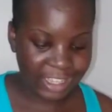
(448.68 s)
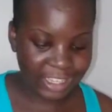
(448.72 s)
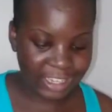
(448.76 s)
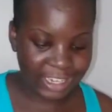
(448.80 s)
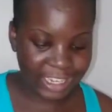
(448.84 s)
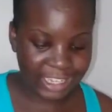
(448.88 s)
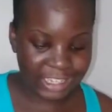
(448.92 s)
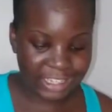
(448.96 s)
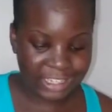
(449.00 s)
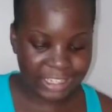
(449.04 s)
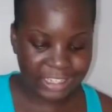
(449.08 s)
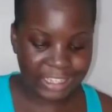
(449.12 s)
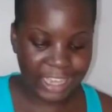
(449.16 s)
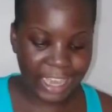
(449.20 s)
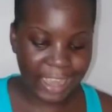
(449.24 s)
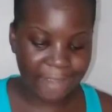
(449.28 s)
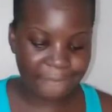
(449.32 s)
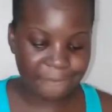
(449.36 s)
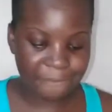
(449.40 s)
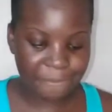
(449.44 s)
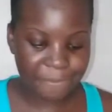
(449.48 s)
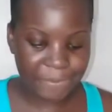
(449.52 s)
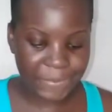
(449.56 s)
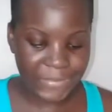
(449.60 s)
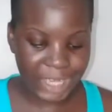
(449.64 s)
They
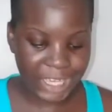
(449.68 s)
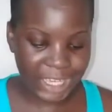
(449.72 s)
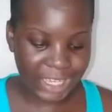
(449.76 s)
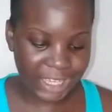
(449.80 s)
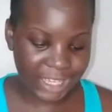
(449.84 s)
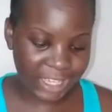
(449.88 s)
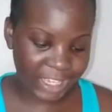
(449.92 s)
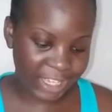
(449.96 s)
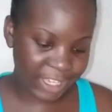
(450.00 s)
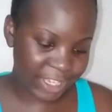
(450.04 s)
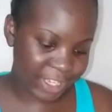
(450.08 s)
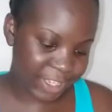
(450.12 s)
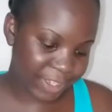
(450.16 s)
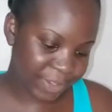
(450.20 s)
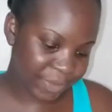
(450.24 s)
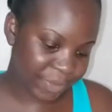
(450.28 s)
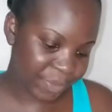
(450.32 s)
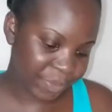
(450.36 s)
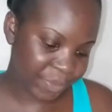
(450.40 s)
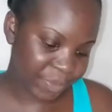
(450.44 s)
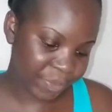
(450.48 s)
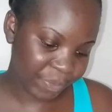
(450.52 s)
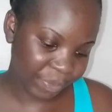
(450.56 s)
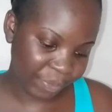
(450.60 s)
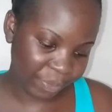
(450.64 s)
sent me
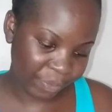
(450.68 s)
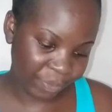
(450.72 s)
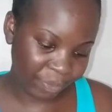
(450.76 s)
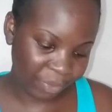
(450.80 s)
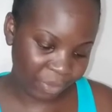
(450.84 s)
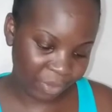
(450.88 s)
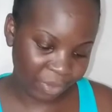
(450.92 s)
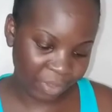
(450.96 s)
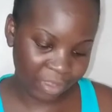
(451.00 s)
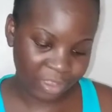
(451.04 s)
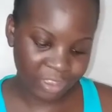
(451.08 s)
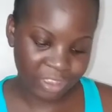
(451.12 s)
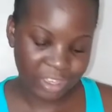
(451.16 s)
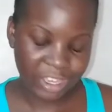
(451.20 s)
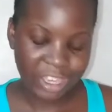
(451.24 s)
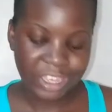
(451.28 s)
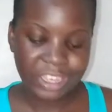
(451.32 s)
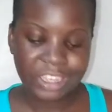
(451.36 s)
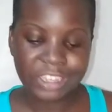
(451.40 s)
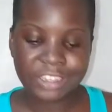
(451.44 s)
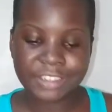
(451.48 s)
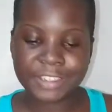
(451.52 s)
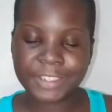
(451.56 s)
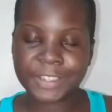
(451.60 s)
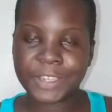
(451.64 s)

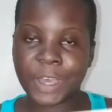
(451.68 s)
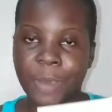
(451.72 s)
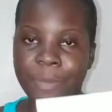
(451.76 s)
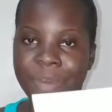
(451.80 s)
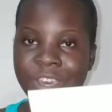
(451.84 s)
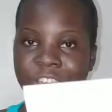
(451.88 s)
some